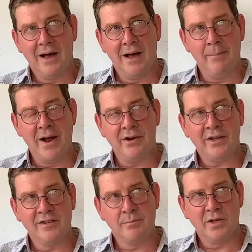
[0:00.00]

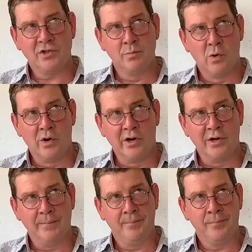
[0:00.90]
America's much
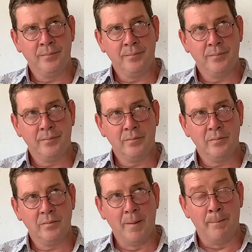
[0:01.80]
more
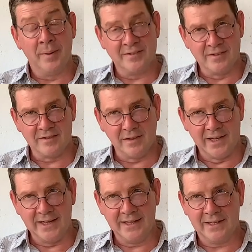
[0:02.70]

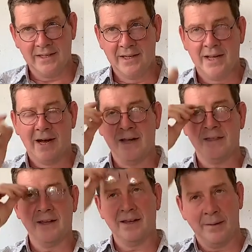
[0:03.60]
business-like. I
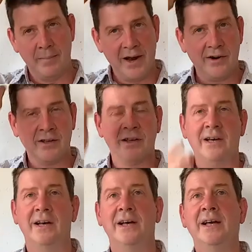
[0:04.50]
think
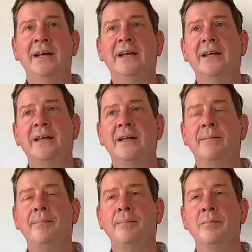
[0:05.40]
America
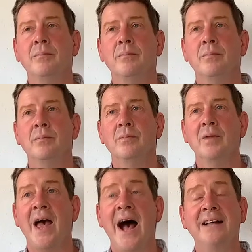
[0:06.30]
um,
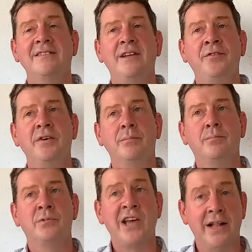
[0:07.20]
has
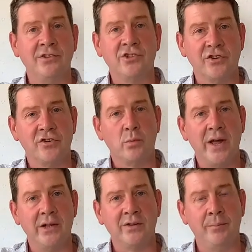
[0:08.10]
different challenges as
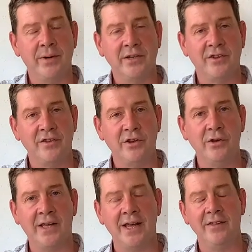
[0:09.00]
well compared to the
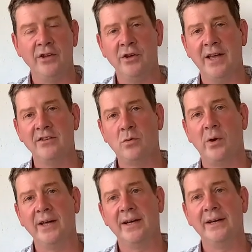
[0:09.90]
U K. The U K is
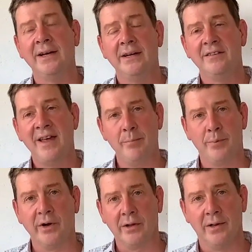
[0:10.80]
quite a
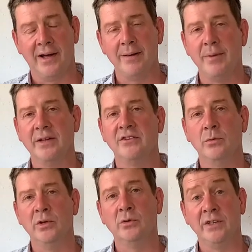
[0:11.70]
temperate climate, so
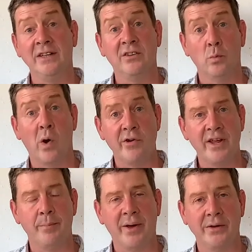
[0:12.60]
we don't need to
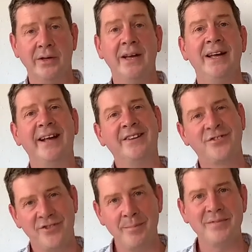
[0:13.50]
worry about
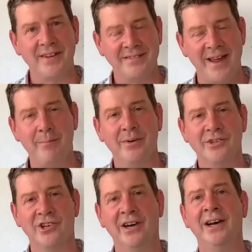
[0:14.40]
extremes in
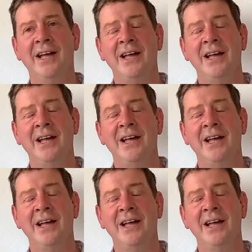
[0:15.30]
temperature.